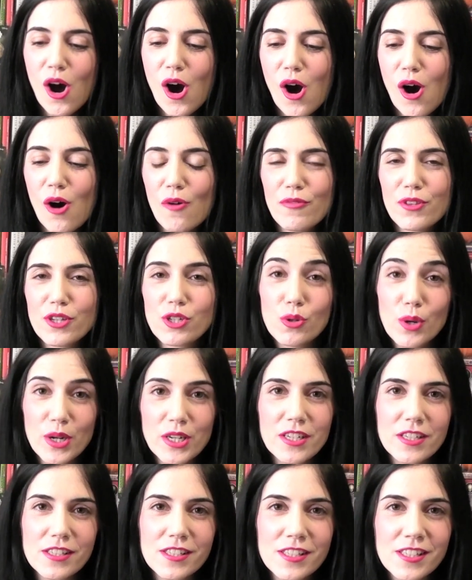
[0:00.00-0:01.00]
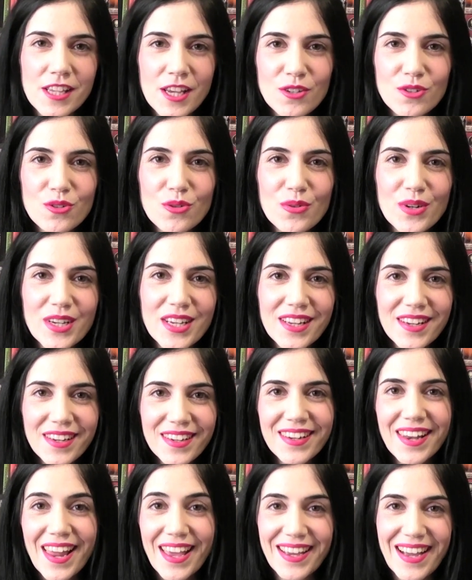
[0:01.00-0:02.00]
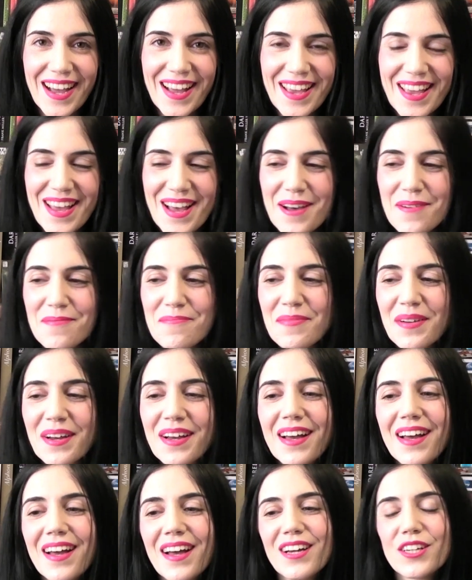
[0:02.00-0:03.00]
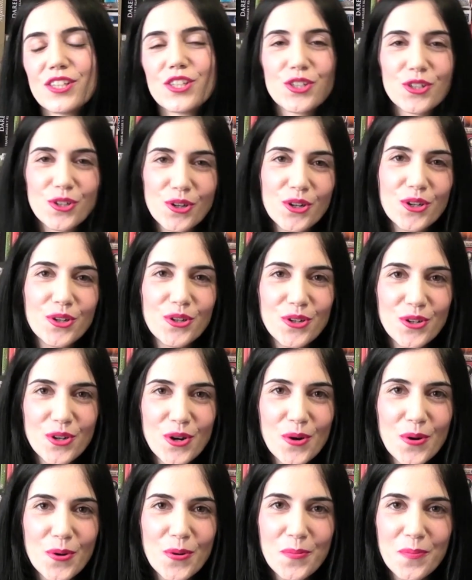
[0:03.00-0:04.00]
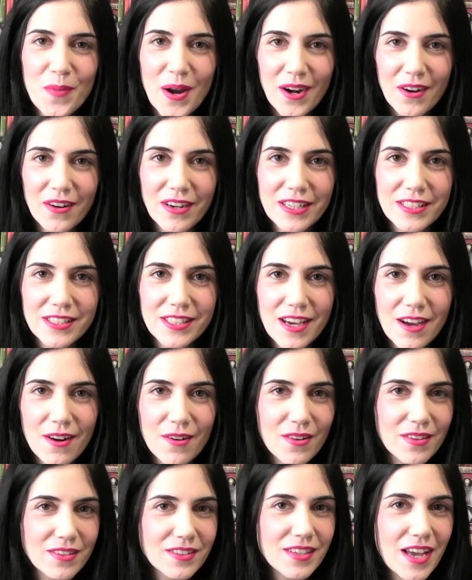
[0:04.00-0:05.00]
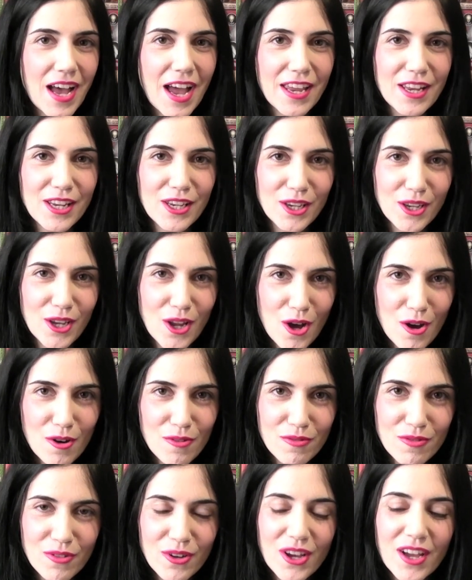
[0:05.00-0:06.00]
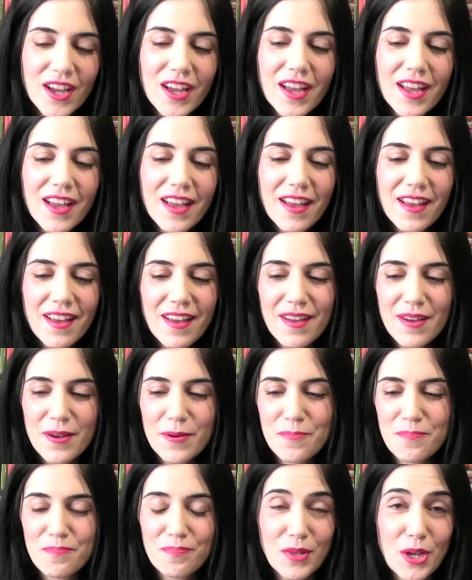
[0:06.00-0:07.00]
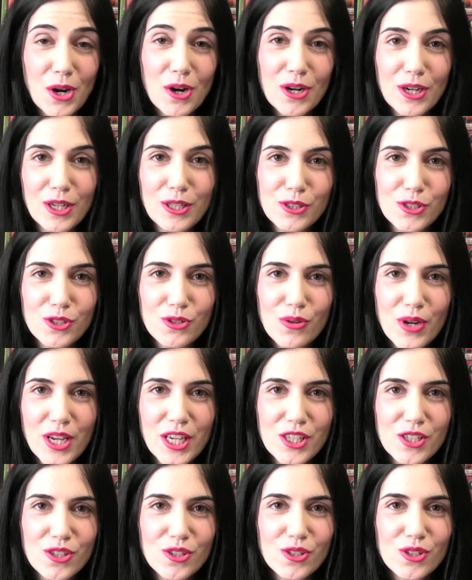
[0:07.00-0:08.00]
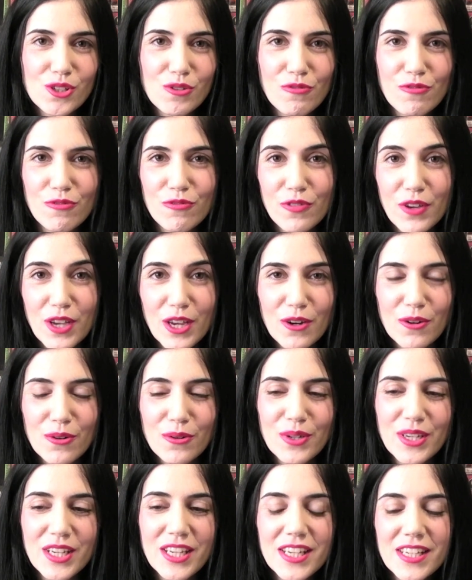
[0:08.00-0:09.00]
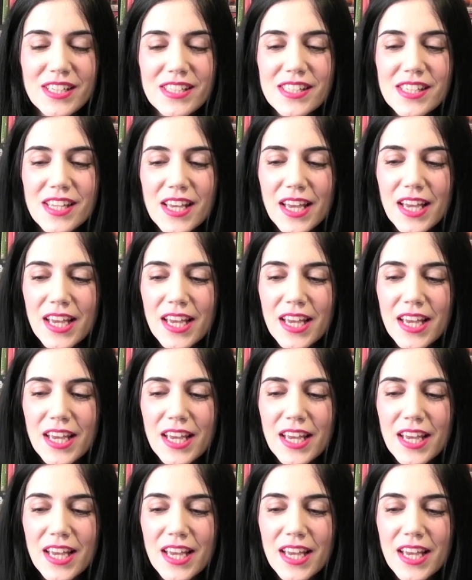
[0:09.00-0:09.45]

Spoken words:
of the 20th century, like I am, sure you know Margaret Tarrant. I love her illustrations of fairies.